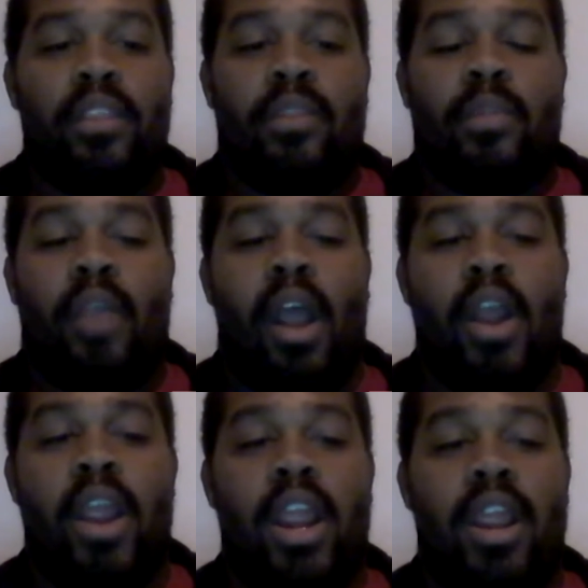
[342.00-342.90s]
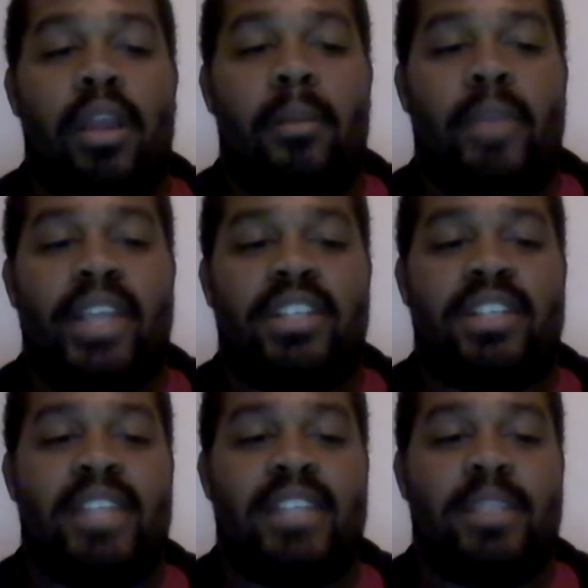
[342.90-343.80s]
Our
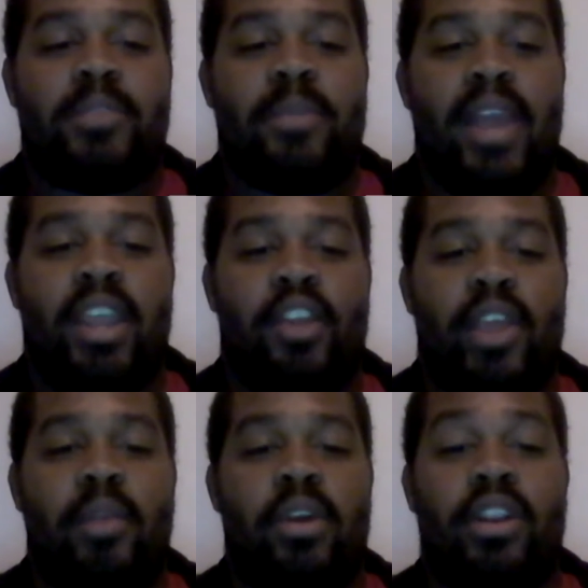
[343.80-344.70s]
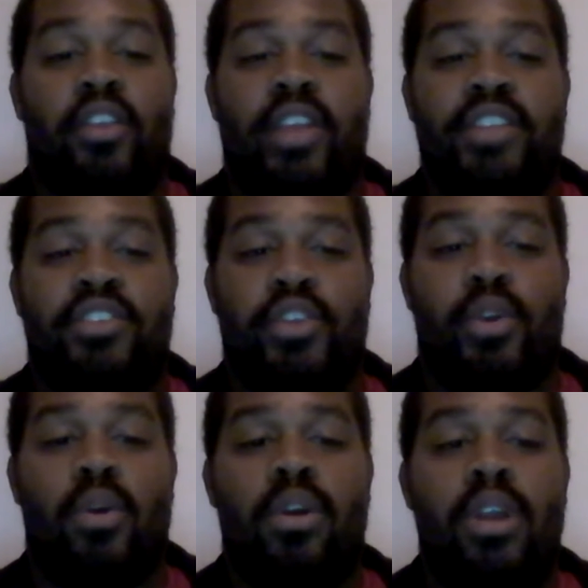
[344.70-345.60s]
patients had symptomatic grade 1 and grade 2